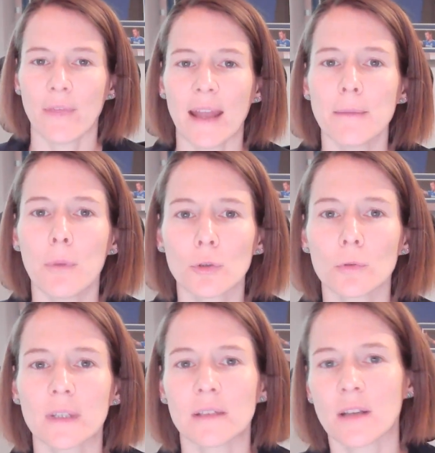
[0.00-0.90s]
And they
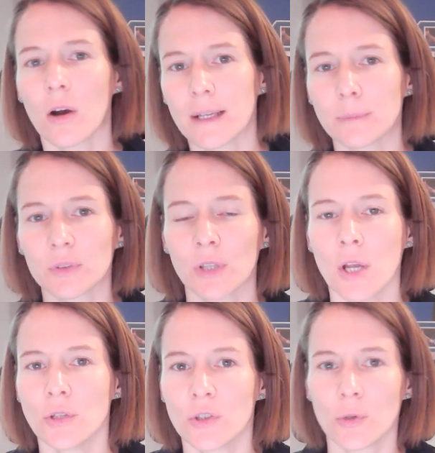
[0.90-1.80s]
modeled the times
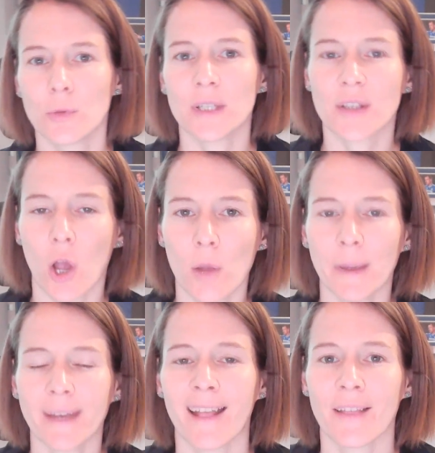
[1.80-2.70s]
to
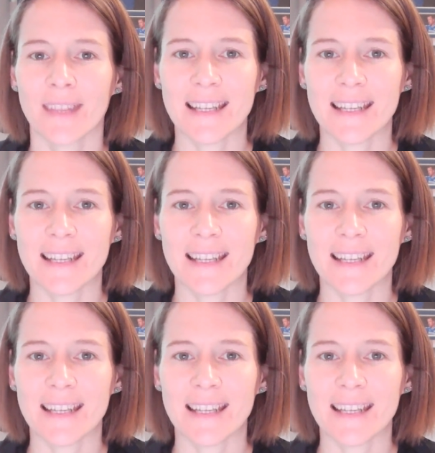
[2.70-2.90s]
determine